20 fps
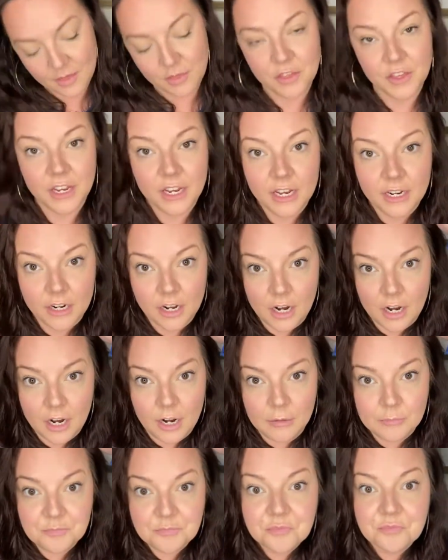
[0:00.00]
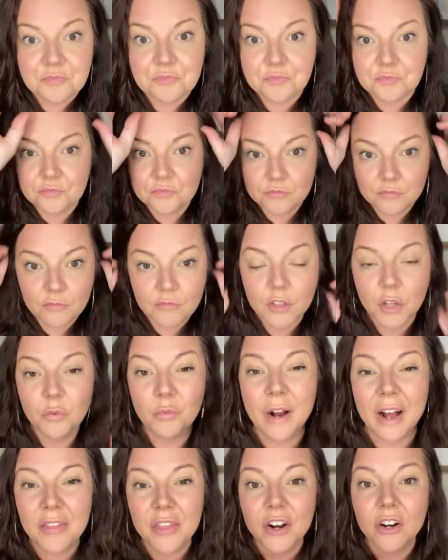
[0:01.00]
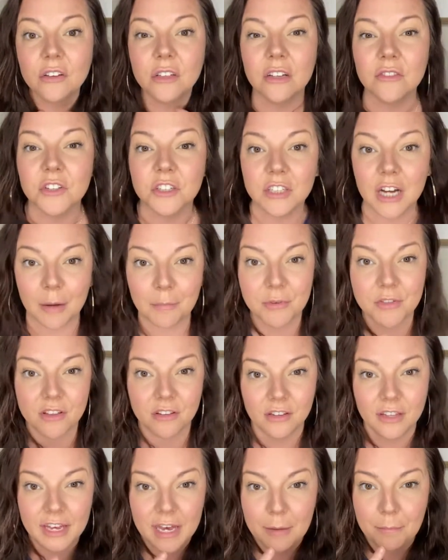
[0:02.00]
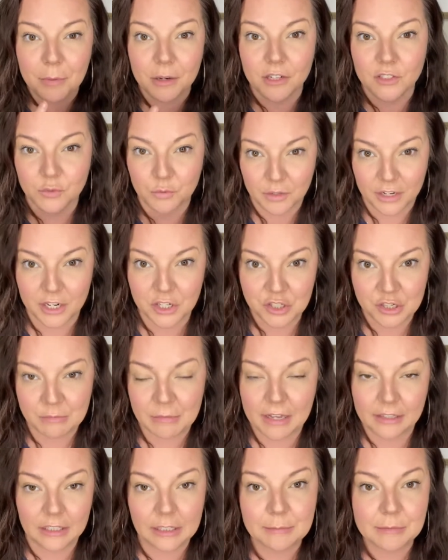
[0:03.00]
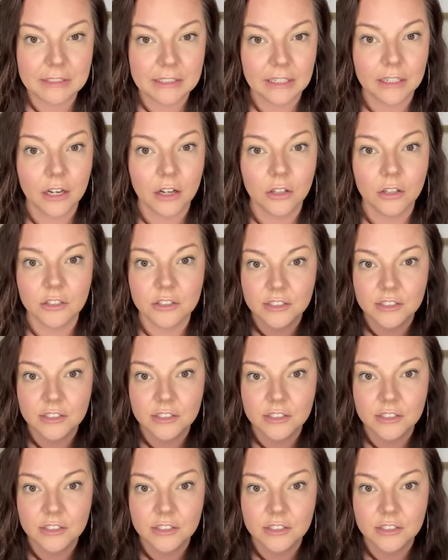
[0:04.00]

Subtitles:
then right there along the top of the lip, because when I do my lipstick colors